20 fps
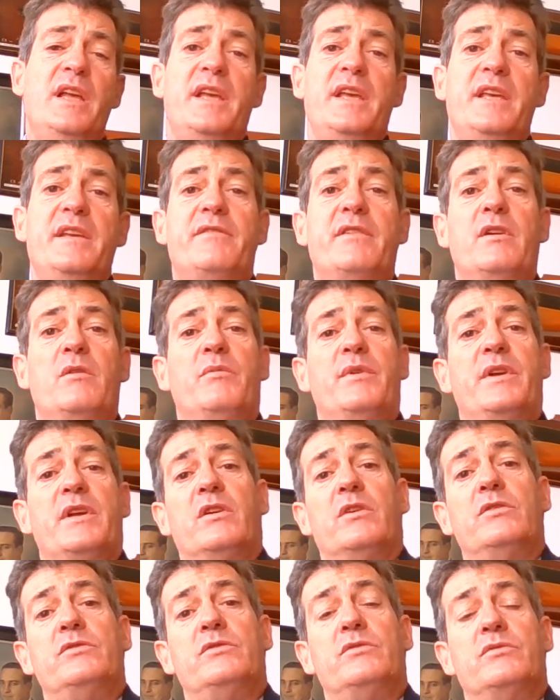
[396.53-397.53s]
if we
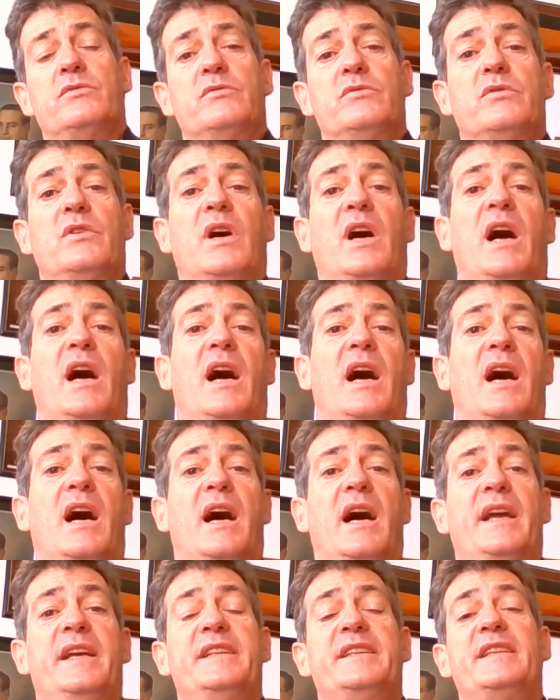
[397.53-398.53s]
go to
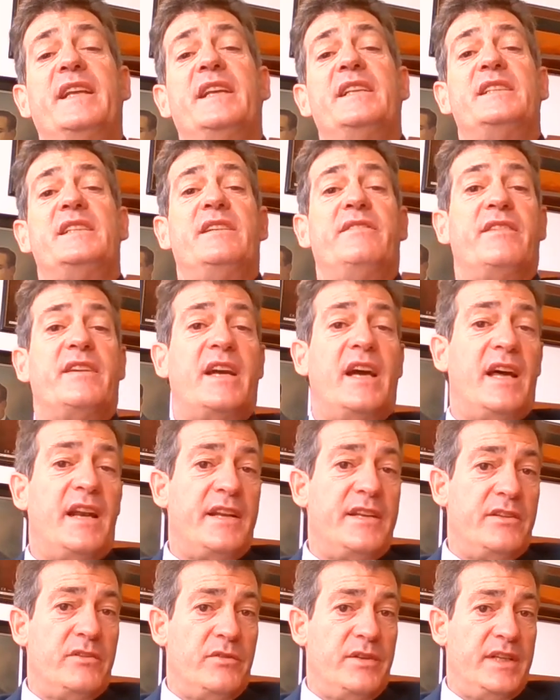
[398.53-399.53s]
intensive care
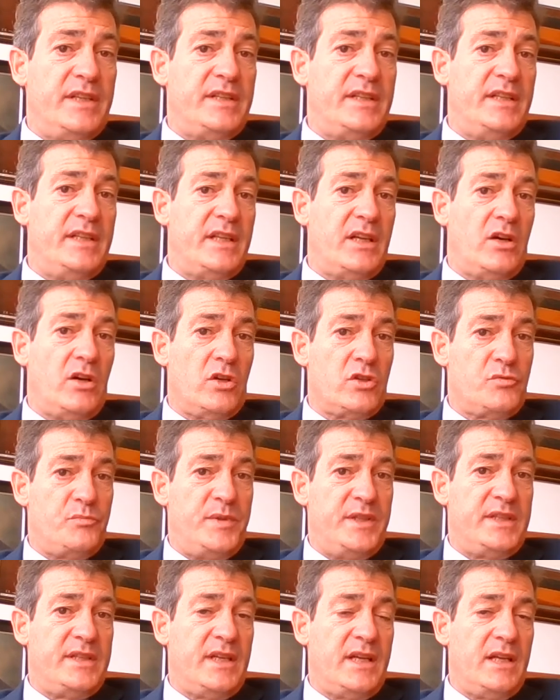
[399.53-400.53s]
unit in a
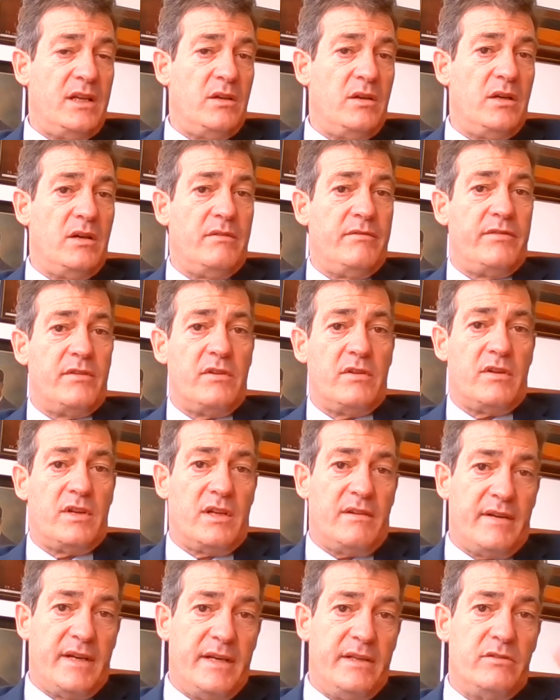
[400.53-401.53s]
hospital of
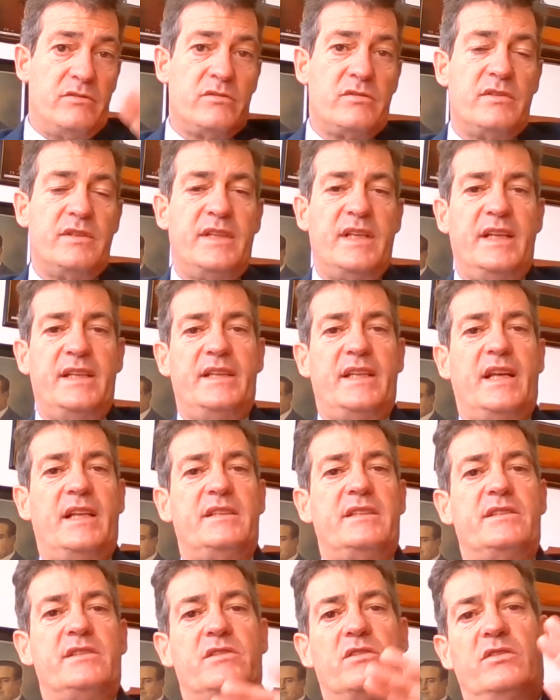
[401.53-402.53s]
coronavirus, then
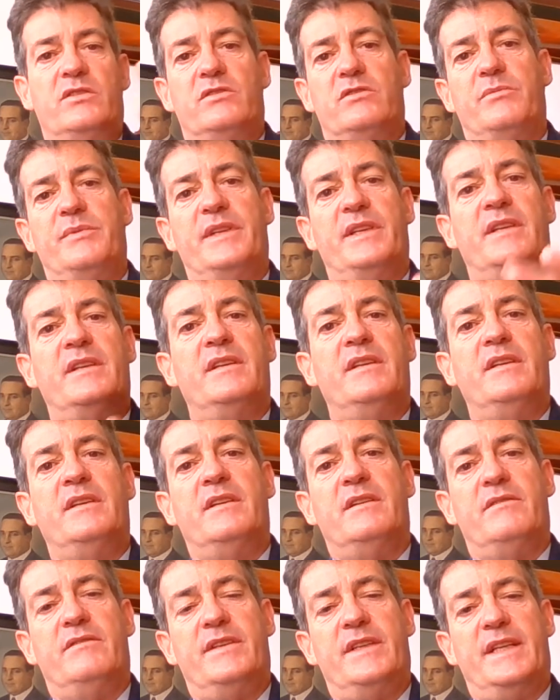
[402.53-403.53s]
that's going to be
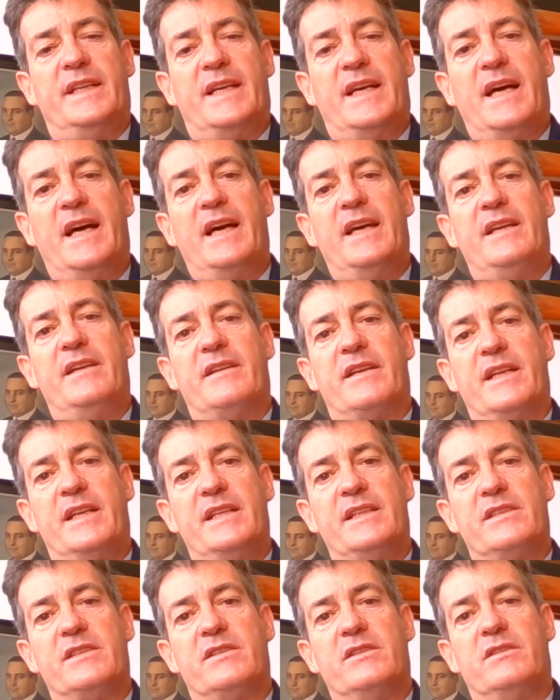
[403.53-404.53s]
a very high
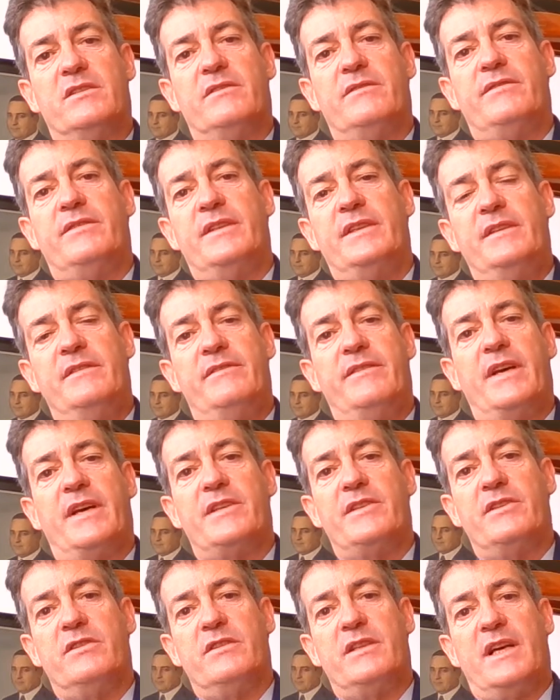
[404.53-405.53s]
risk of
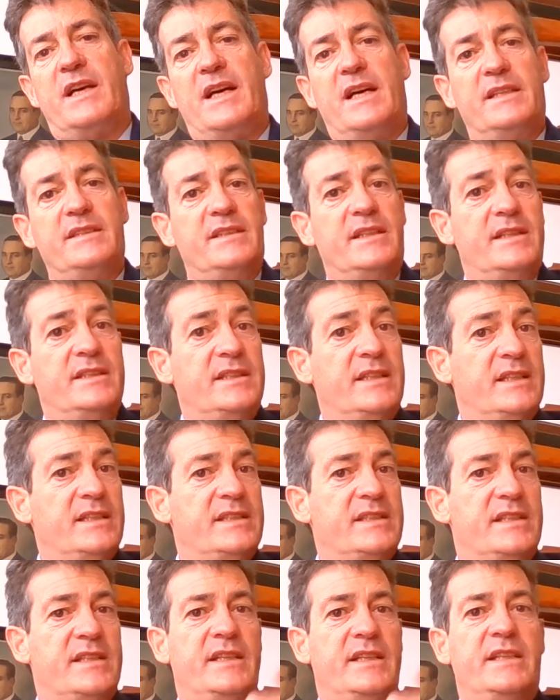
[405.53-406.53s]
infection, 100,
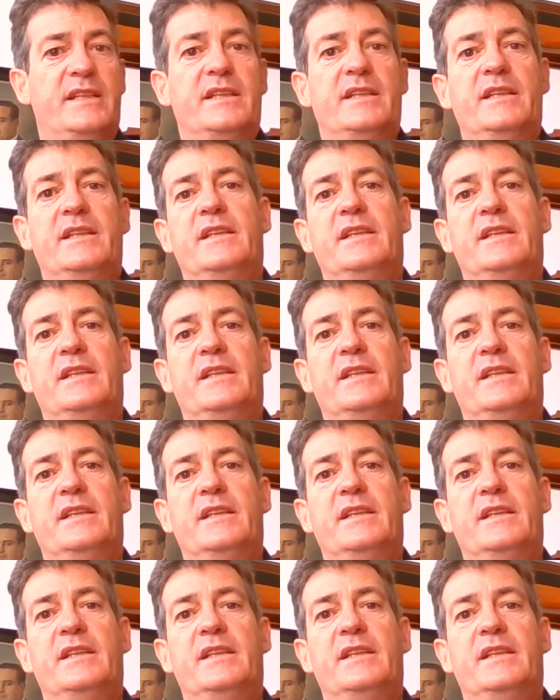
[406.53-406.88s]
let's say.